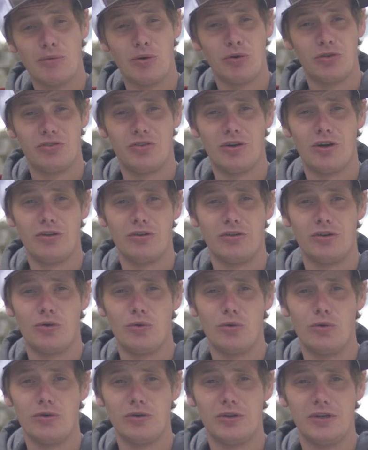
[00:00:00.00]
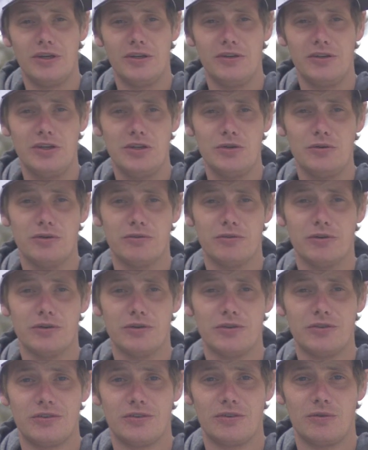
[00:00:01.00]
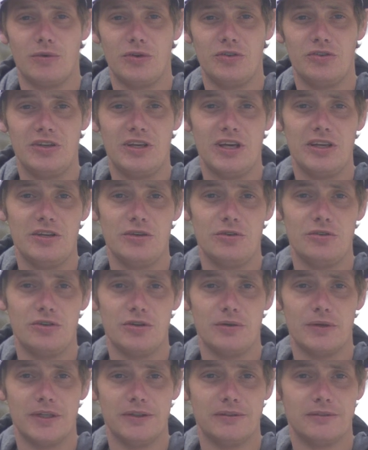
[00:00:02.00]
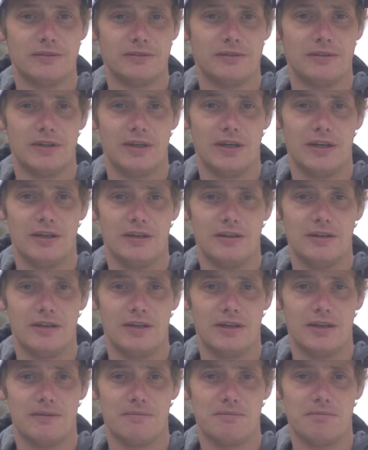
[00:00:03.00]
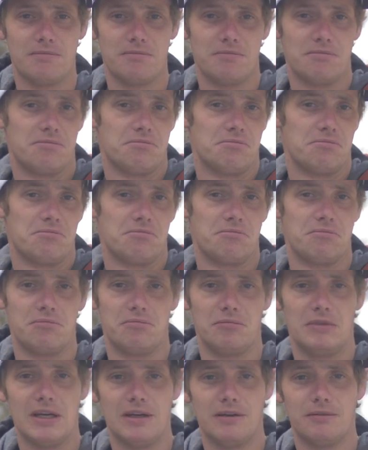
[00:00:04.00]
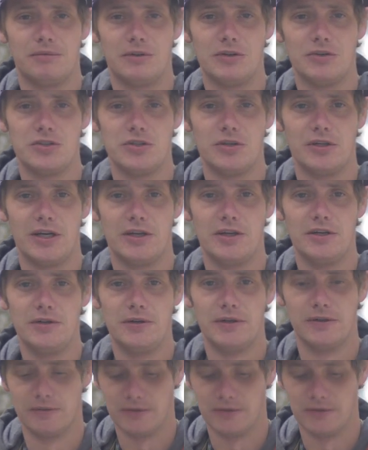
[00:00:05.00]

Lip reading: most solid hold in the universe once you get used to it. And yeah, I'm going to show you how to do it